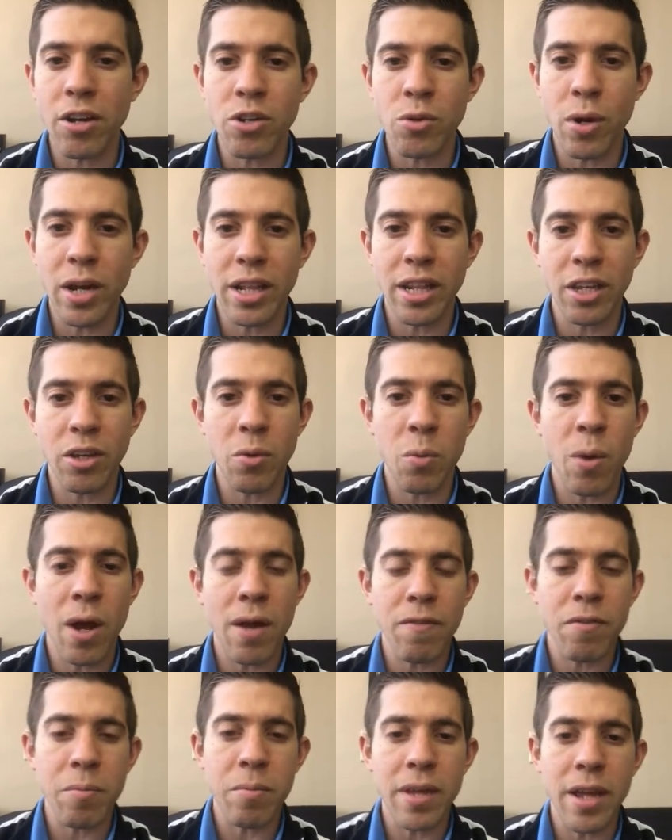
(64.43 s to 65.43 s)
or do anything you want
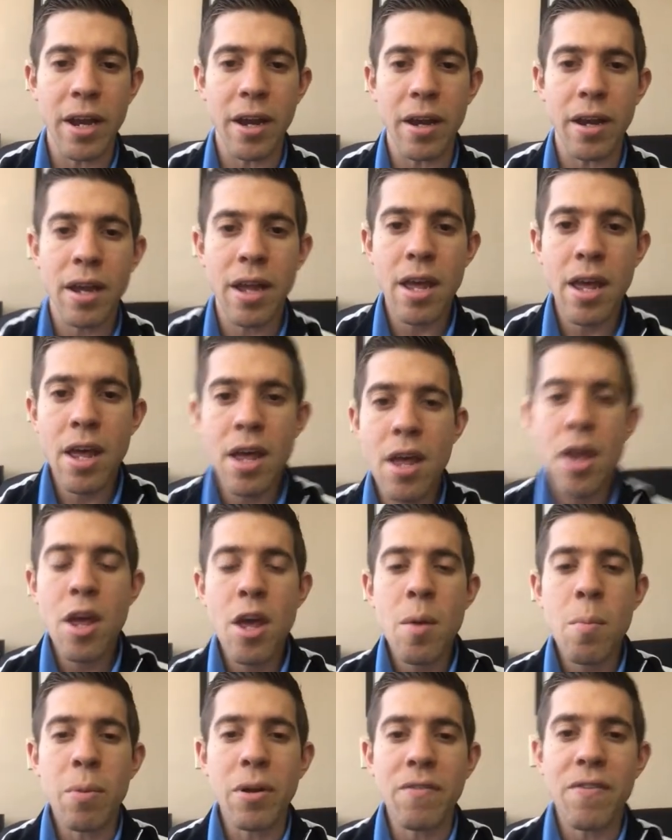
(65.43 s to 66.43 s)
from there.
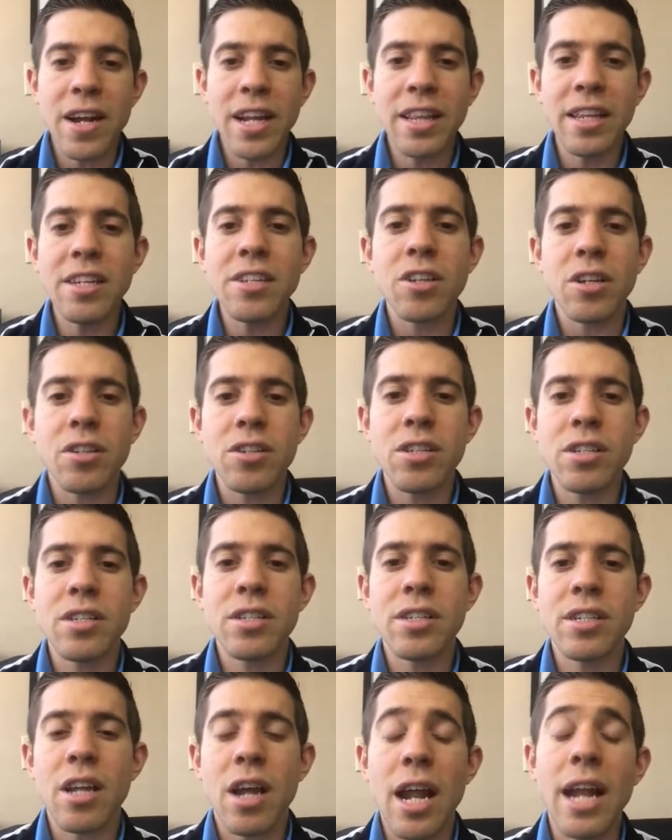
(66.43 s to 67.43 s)
But if any
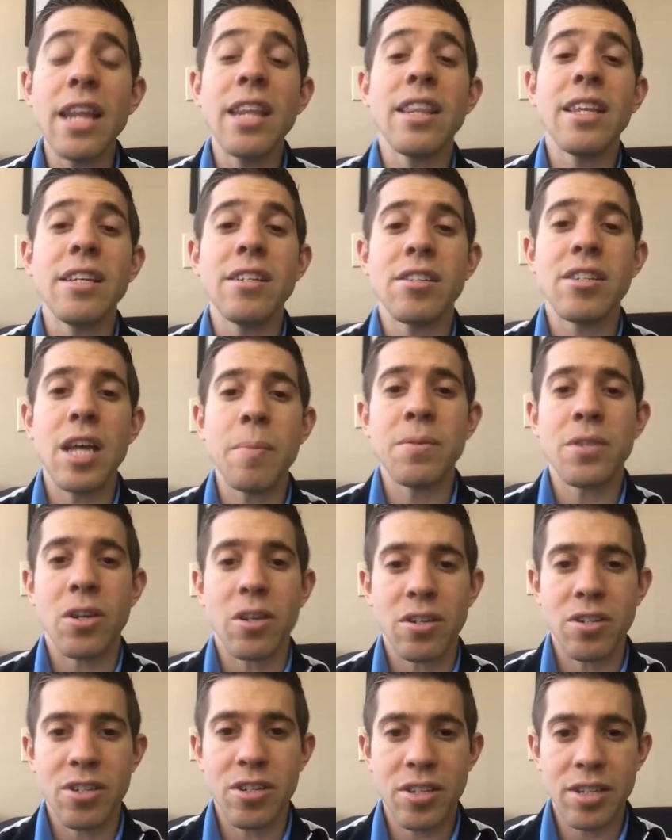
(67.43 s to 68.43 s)
of these steps
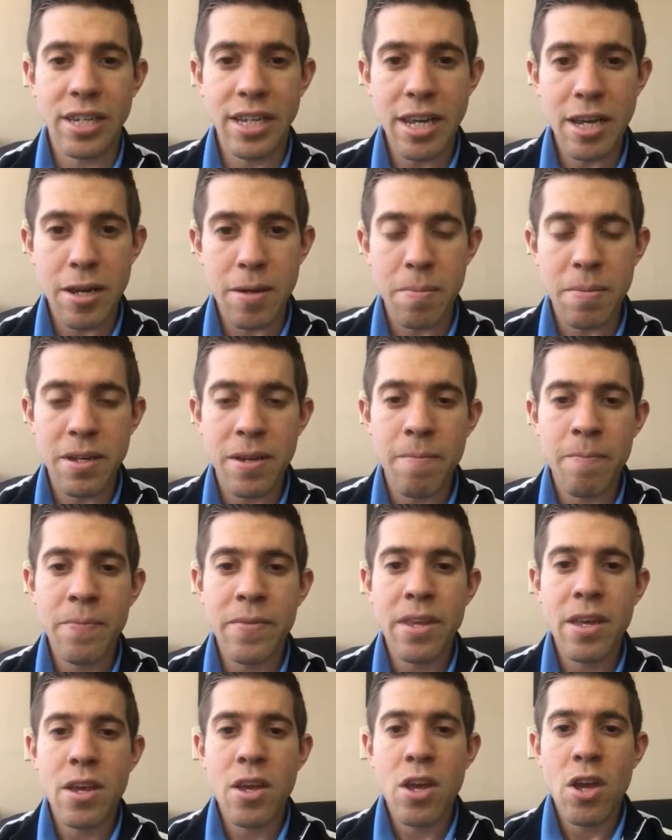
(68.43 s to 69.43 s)
are skipped,
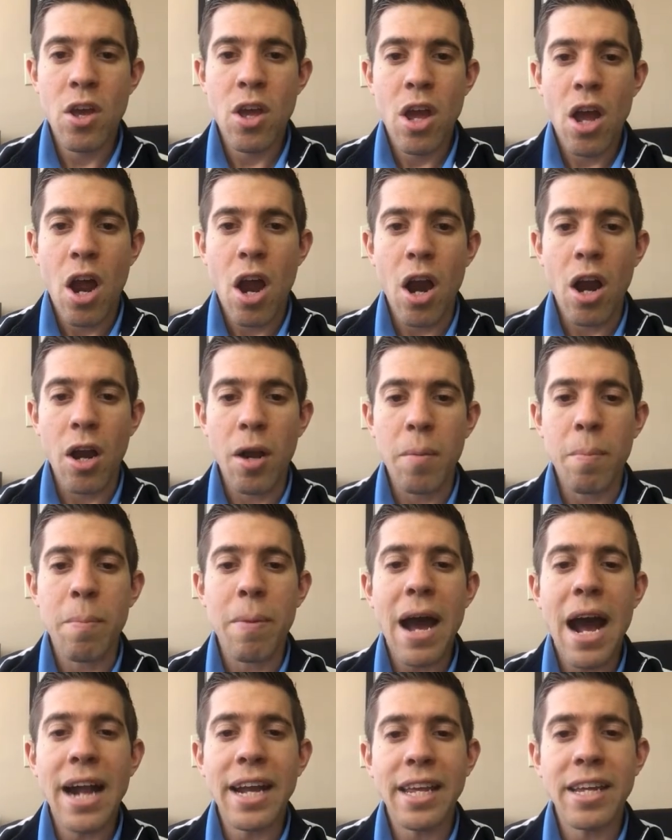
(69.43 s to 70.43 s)
our
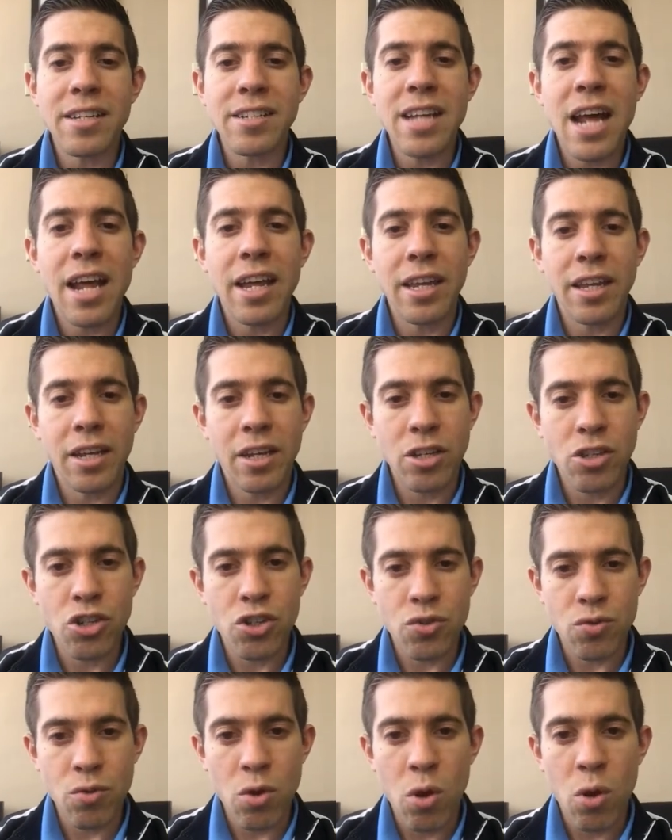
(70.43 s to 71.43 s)
body is not in
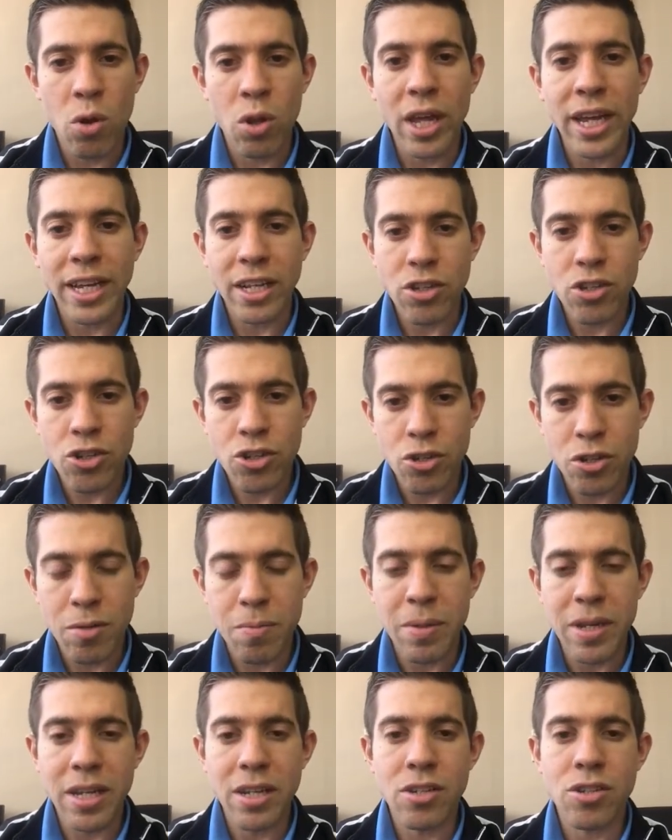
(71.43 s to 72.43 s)
control like it should
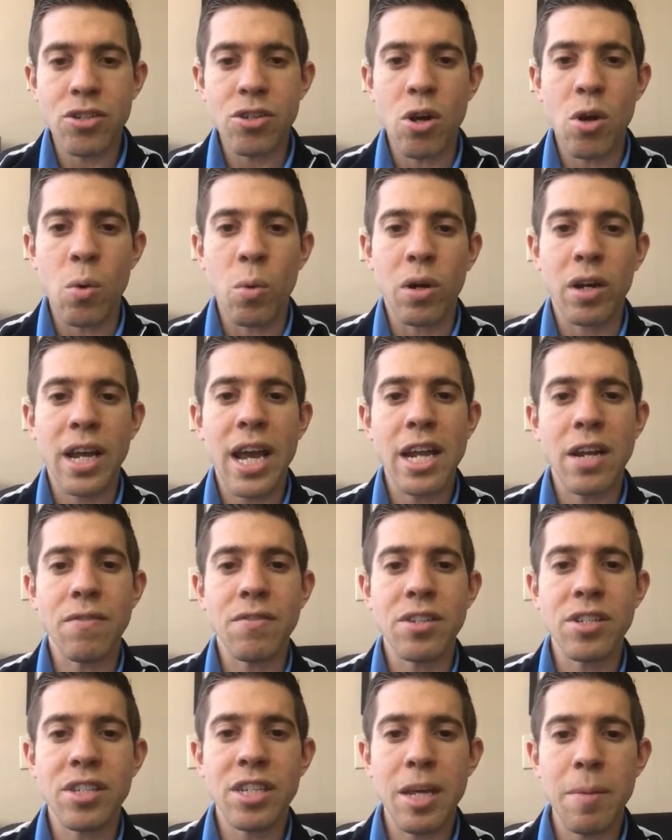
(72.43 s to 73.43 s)
be. So we're kind of
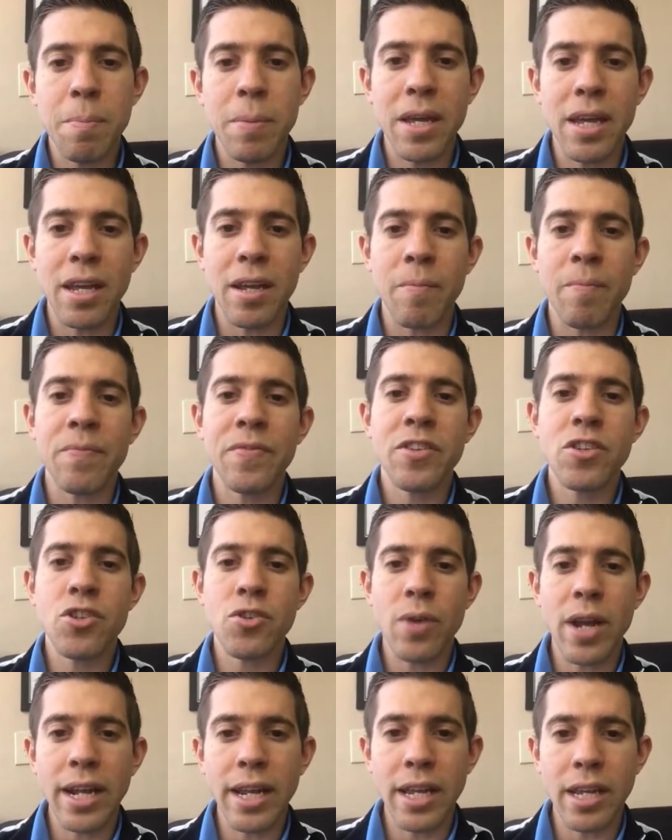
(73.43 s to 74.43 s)
skipping
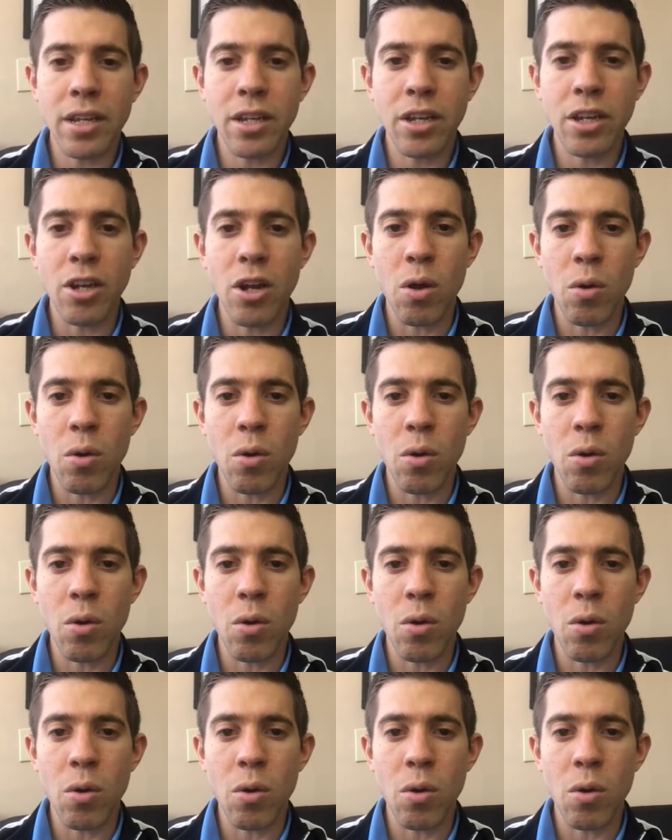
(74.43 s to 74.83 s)
training,